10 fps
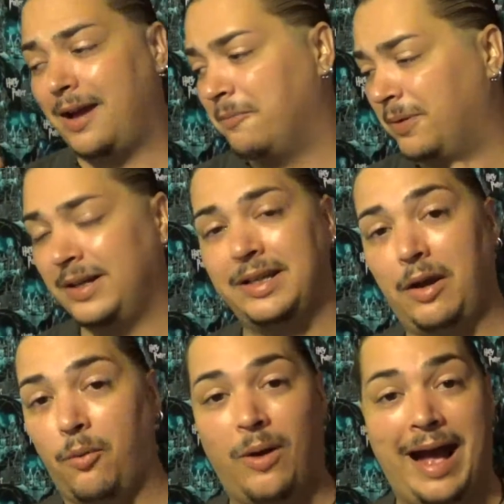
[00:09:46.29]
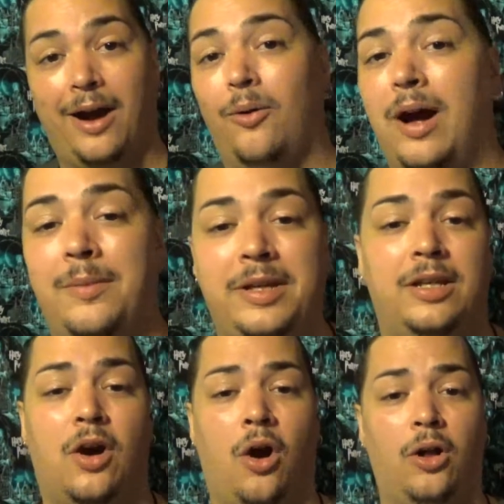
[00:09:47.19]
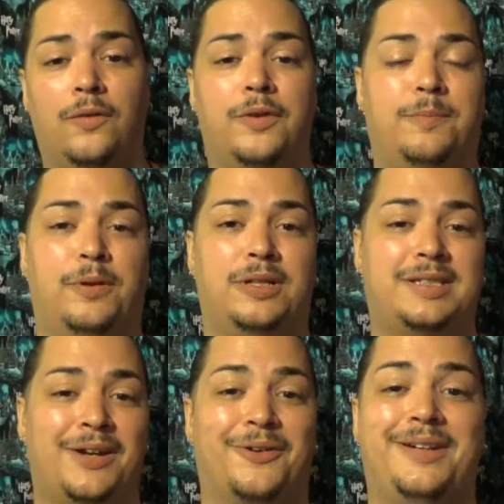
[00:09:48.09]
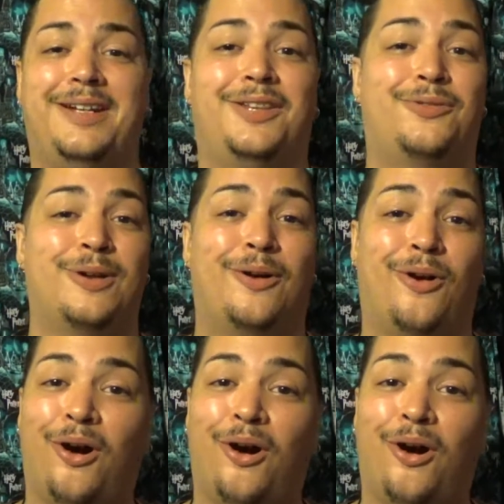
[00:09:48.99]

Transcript: But wow, I mean, all of the books that are needed throughout